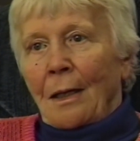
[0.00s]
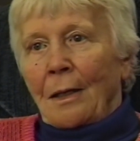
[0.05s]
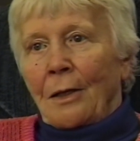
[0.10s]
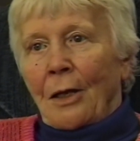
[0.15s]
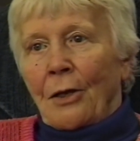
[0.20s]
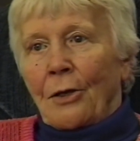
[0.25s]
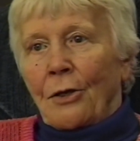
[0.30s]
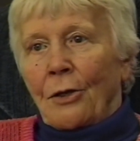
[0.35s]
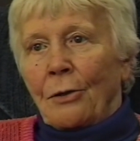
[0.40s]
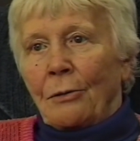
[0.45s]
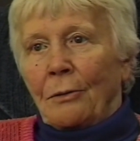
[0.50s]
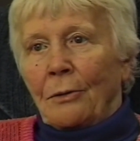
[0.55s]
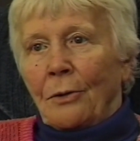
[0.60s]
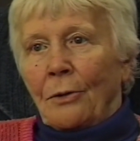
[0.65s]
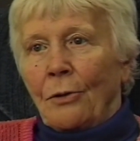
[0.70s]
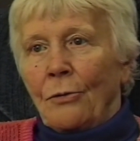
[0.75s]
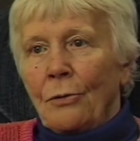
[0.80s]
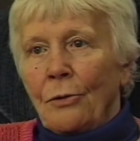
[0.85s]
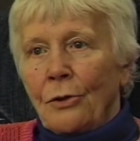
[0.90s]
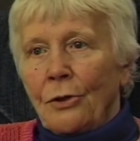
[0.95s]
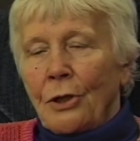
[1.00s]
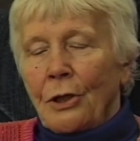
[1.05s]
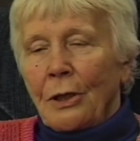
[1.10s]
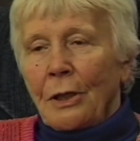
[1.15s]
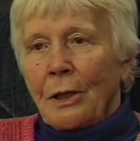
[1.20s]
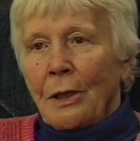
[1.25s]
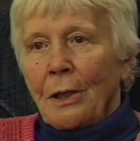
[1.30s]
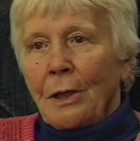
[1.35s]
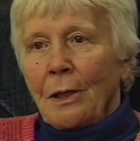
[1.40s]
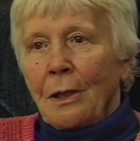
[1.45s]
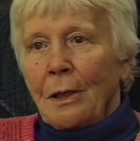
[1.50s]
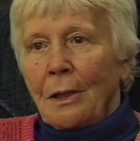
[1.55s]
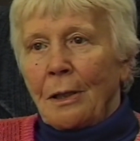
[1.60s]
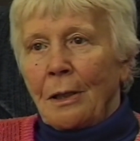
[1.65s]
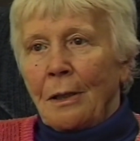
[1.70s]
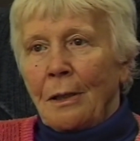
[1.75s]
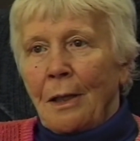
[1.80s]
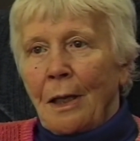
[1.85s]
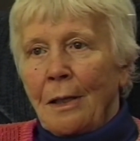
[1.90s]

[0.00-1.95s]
They took the ring and